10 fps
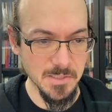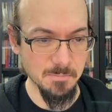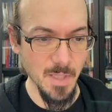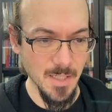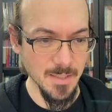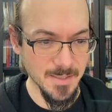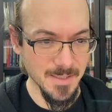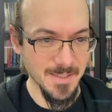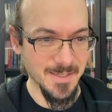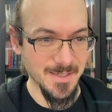is blocked,
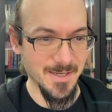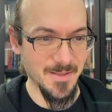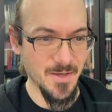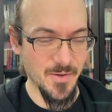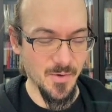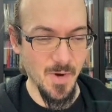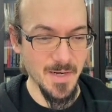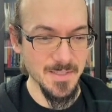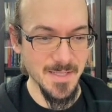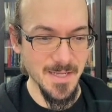and the other one
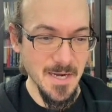is that